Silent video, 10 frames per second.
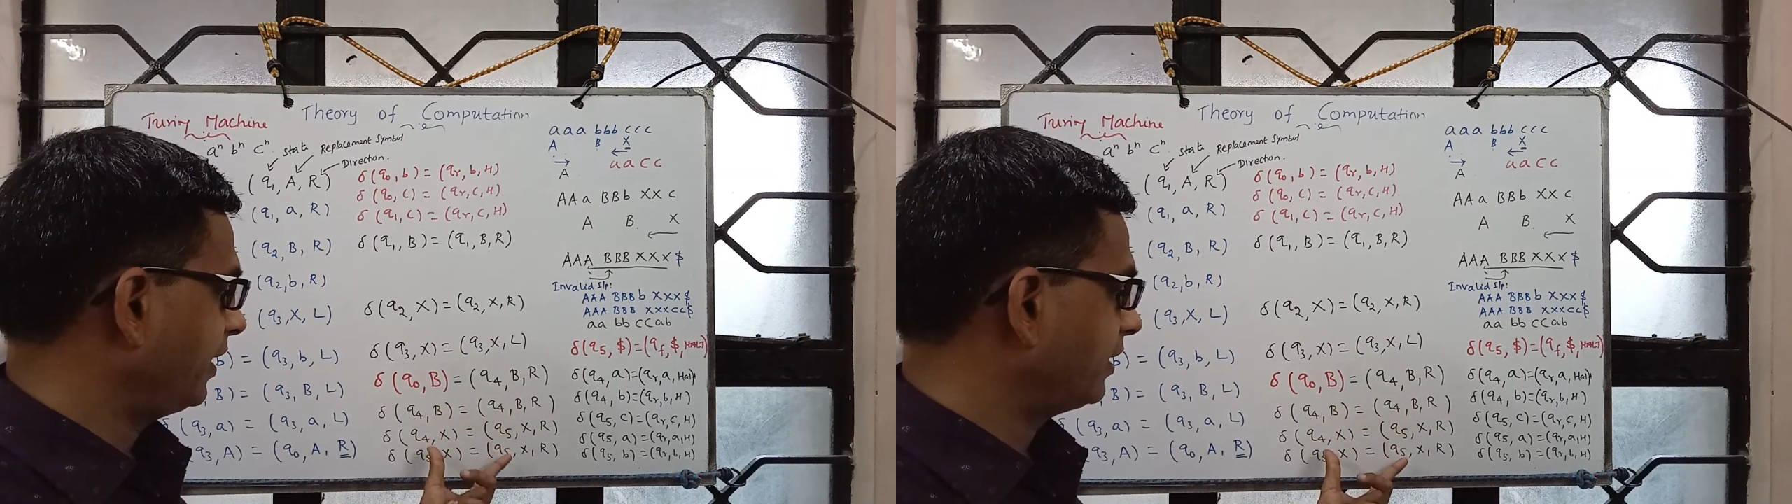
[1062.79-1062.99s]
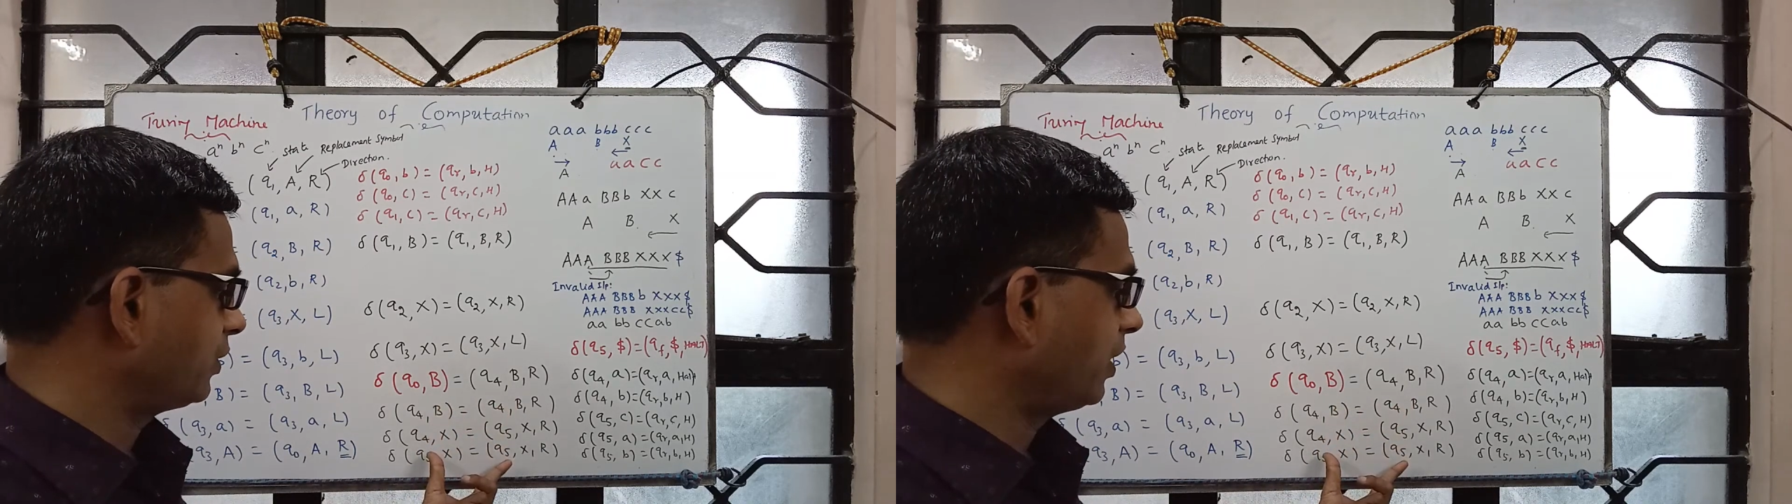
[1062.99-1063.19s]

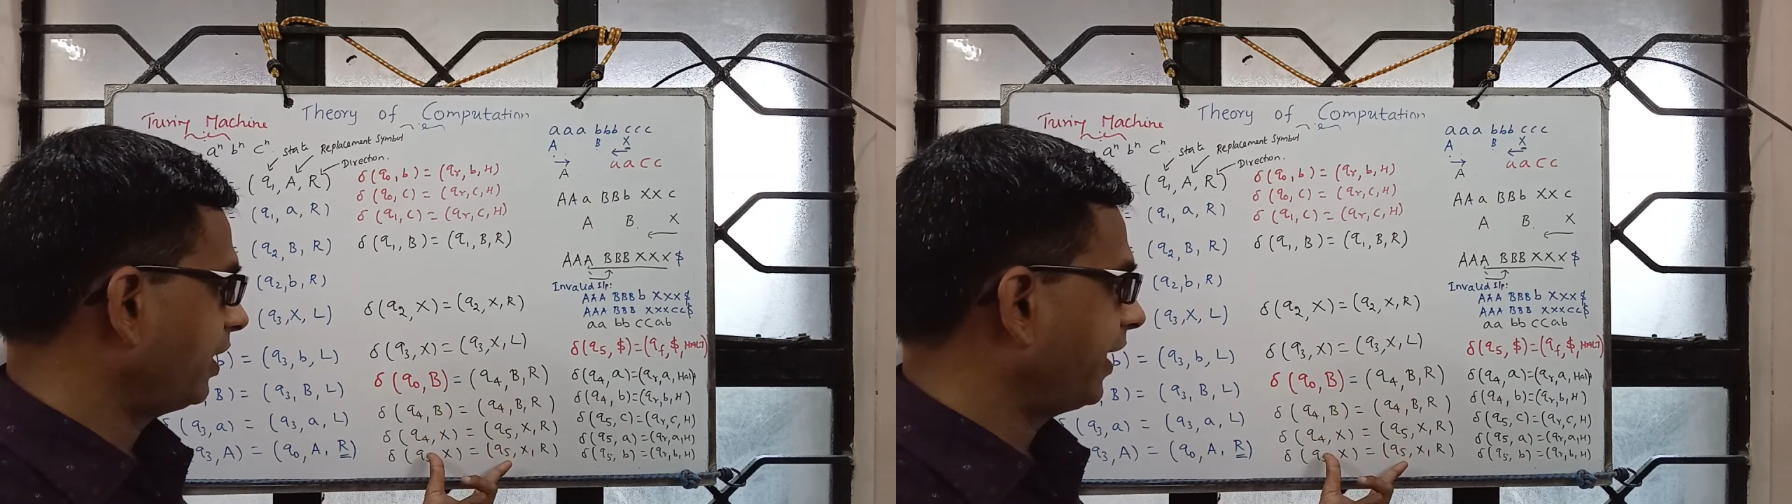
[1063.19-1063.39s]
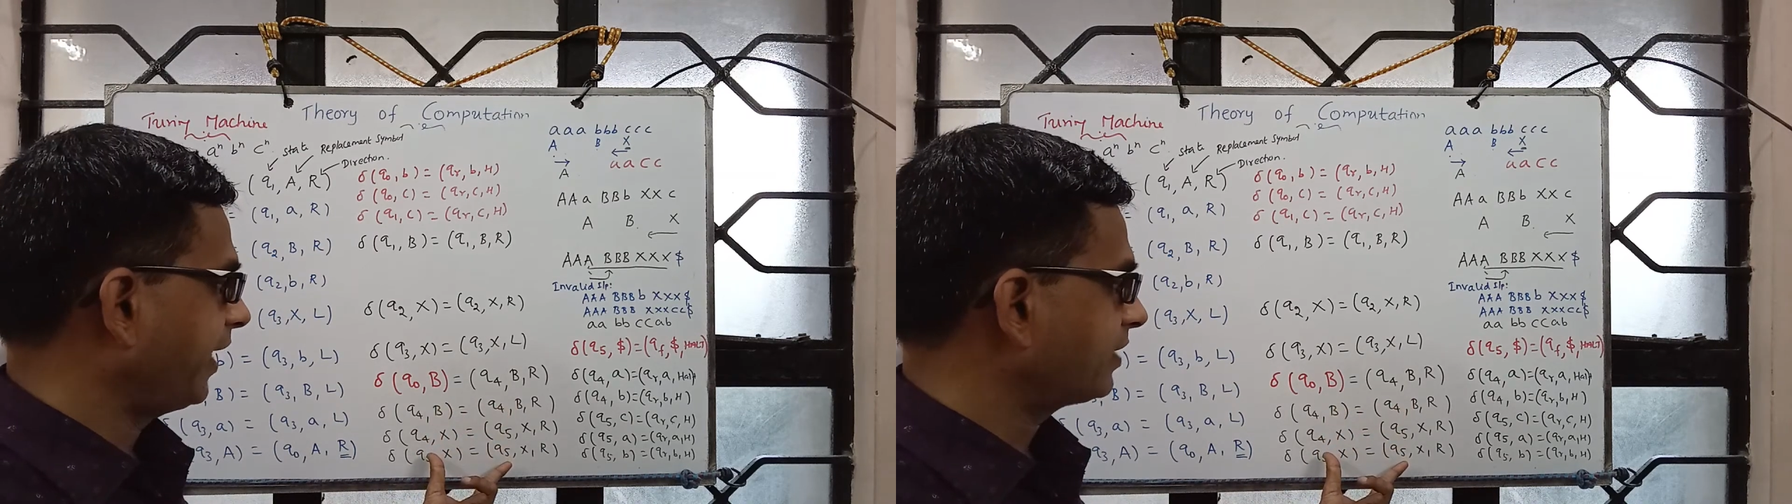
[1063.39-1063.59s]
it is
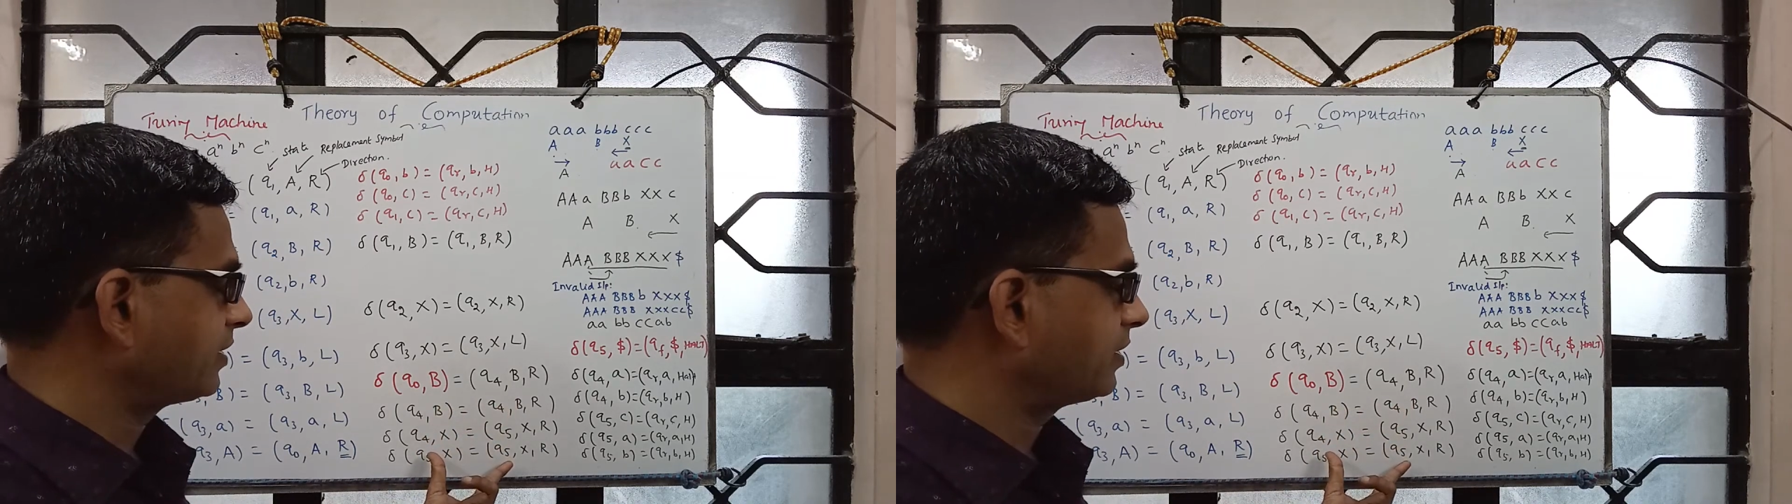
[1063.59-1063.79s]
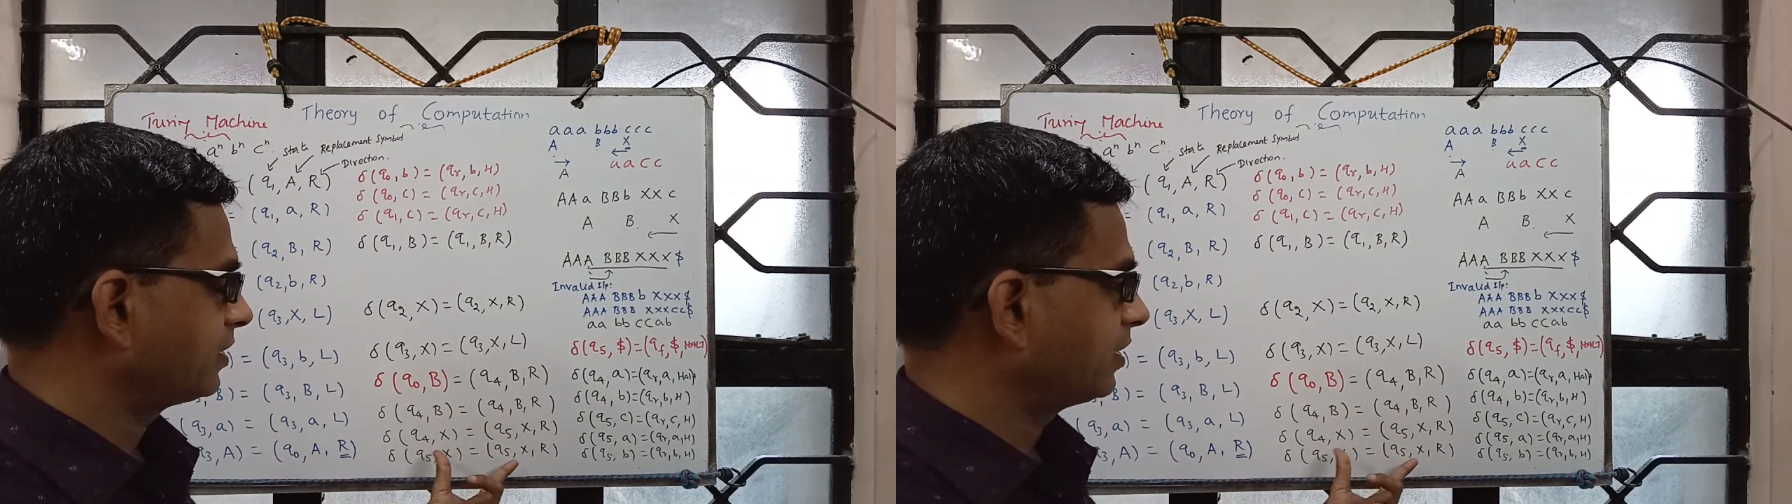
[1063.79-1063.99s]
all
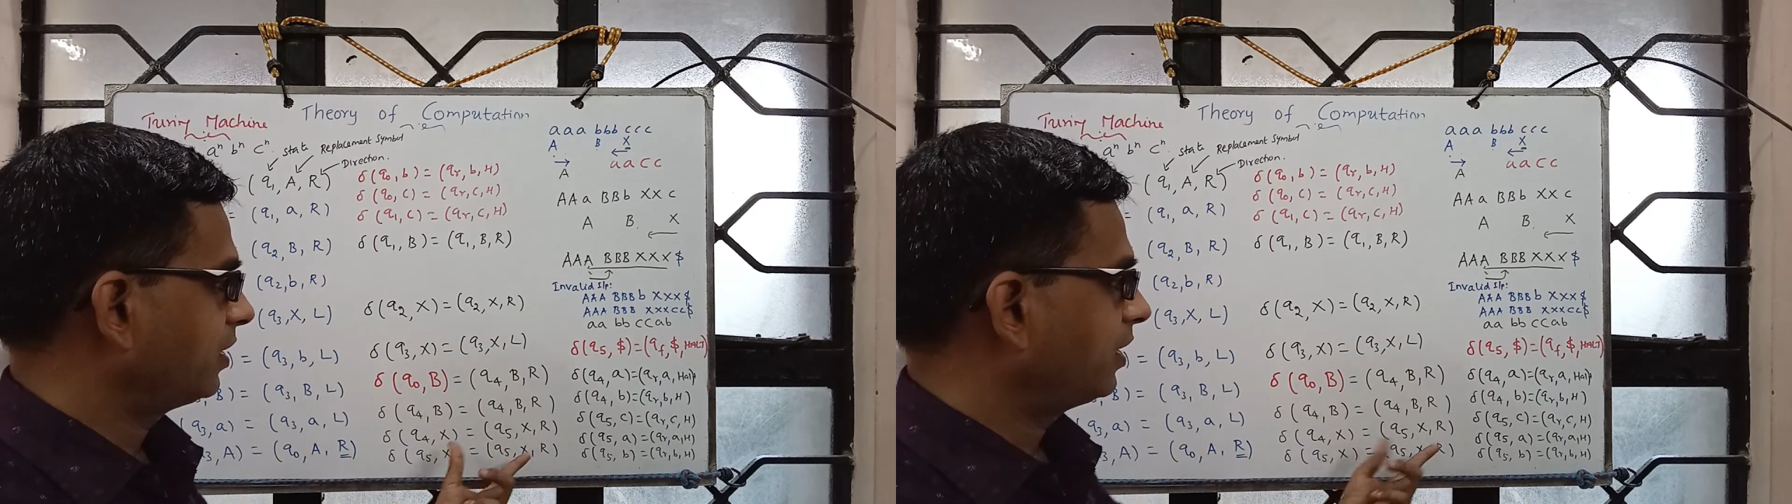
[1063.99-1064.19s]
x,